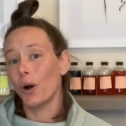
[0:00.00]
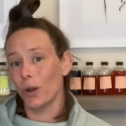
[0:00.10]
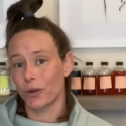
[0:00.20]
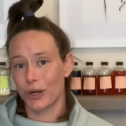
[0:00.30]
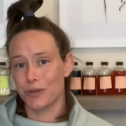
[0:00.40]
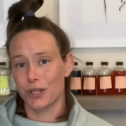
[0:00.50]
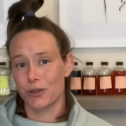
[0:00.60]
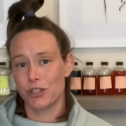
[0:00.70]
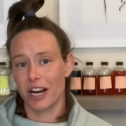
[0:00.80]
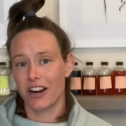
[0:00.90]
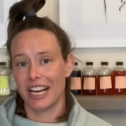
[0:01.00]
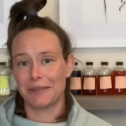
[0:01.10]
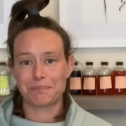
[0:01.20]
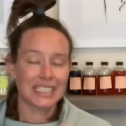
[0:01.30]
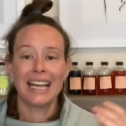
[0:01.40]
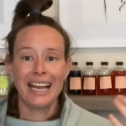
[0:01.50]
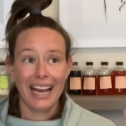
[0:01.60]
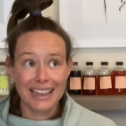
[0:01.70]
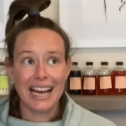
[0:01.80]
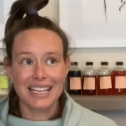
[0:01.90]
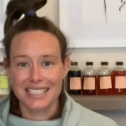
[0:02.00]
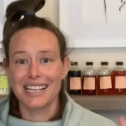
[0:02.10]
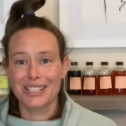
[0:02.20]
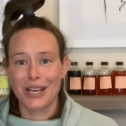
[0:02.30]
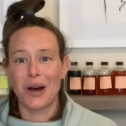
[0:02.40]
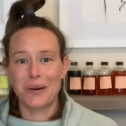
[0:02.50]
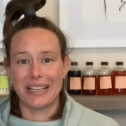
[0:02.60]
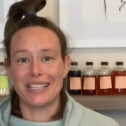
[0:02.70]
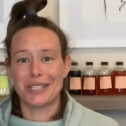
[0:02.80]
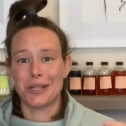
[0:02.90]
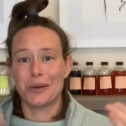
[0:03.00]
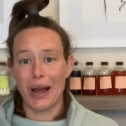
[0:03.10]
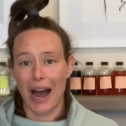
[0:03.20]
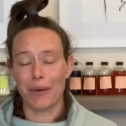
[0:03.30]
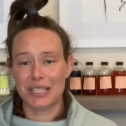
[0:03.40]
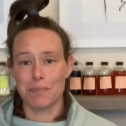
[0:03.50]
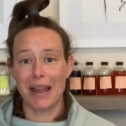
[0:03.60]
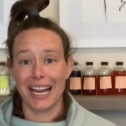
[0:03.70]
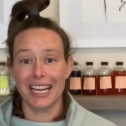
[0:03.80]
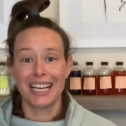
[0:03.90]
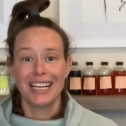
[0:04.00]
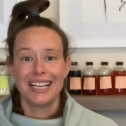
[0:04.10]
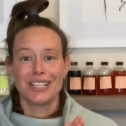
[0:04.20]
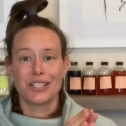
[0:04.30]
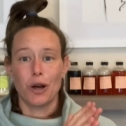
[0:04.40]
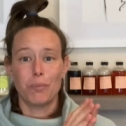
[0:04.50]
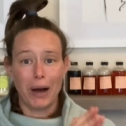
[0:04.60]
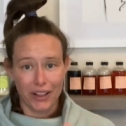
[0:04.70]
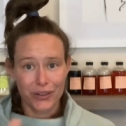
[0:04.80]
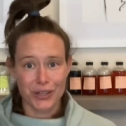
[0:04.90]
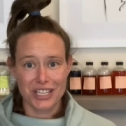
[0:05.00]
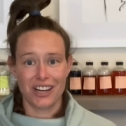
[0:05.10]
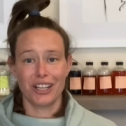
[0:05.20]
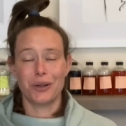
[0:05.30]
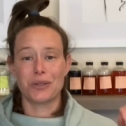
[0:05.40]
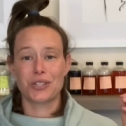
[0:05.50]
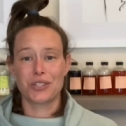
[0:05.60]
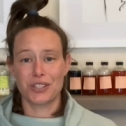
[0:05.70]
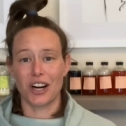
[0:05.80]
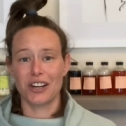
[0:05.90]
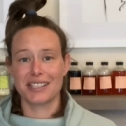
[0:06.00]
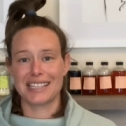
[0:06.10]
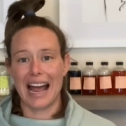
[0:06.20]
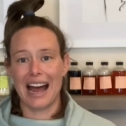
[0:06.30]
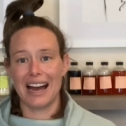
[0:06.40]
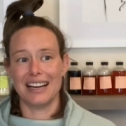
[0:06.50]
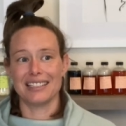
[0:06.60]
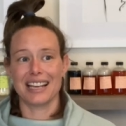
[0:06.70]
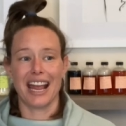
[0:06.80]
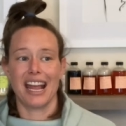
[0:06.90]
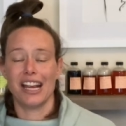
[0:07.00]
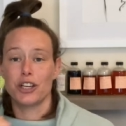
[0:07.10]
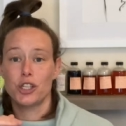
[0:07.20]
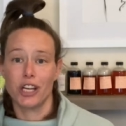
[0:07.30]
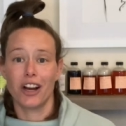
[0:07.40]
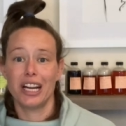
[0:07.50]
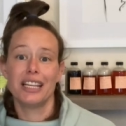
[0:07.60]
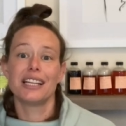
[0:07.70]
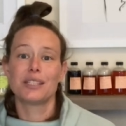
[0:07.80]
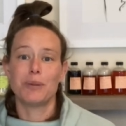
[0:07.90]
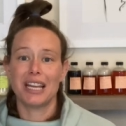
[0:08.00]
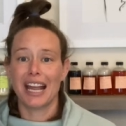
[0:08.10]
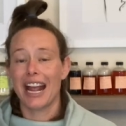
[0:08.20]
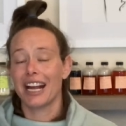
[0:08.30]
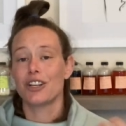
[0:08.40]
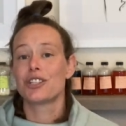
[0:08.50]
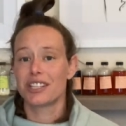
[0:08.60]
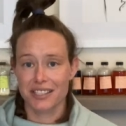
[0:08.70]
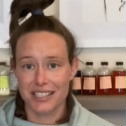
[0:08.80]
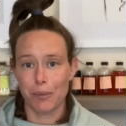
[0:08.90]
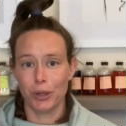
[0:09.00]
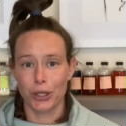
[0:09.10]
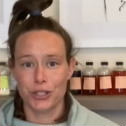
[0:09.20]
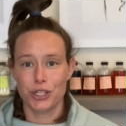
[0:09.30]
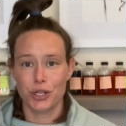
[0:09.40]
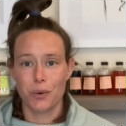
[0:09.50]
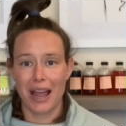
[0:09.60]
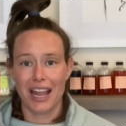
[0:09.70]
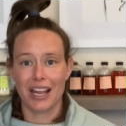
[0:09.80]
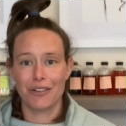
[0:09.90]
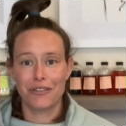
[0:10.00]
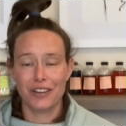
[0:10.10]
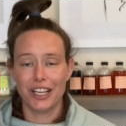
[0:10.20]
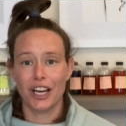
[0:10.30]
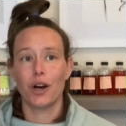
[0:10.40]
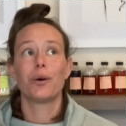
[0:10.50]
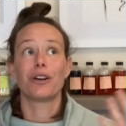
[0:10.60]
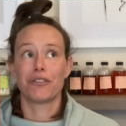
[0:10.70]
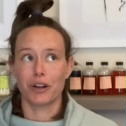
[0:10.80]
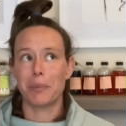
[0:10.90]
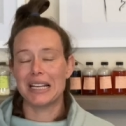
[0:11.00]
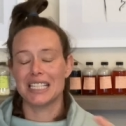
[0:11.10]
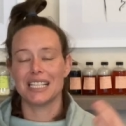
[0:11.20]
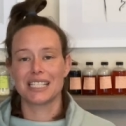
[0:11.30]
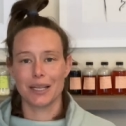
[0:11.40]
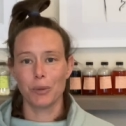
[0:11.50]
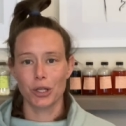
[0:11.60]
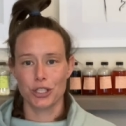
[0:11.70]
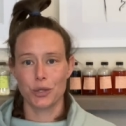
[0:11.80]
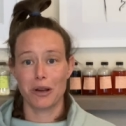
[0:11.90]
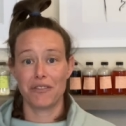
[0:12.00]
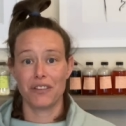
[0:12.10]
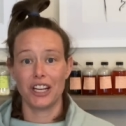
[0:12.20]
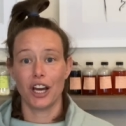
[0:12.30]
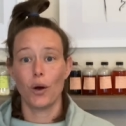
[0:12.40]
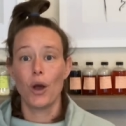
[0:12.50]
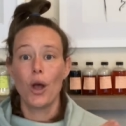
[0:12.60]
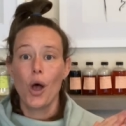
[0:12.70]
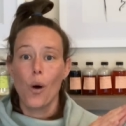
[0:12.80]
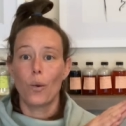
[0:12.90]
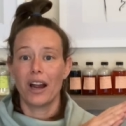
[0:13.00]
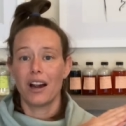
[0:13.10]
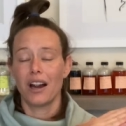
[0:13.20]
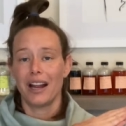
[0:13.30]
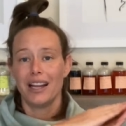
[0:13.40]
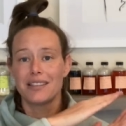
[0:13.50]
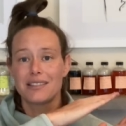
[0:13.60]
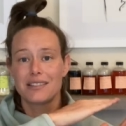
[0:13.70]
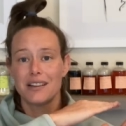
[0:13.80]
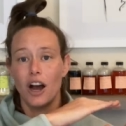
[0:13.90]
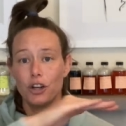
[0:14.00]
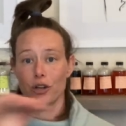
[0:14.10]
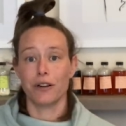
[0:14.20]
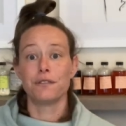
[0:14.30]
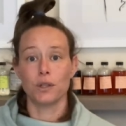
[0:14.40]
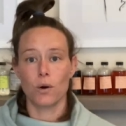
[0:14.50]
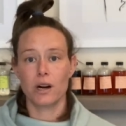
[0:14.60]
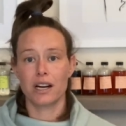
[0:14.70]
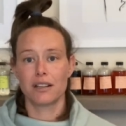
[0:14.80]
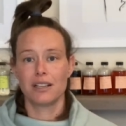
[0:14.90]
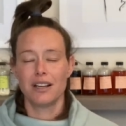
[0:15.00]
Oloroso sherry. And that does go into how it's made. So Palo Cortado starts as a sherry that's being aged similar to a fino or fermented similar to a fino, where it's under a flor.